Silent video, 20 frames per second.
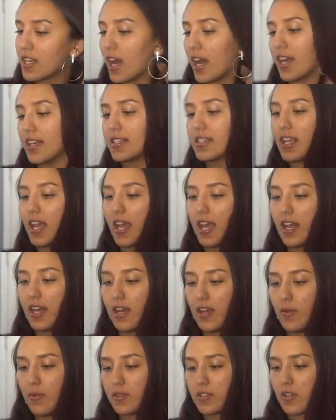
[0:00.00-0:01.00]
nice and
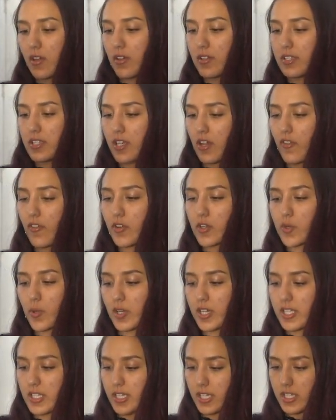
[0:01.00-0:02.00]
it was on sale for
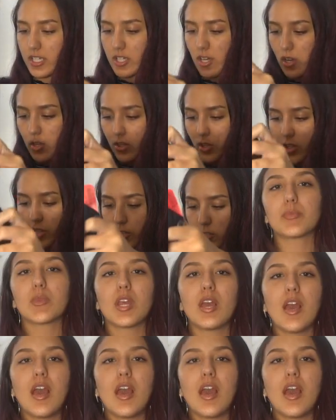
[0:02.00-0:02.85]
$26.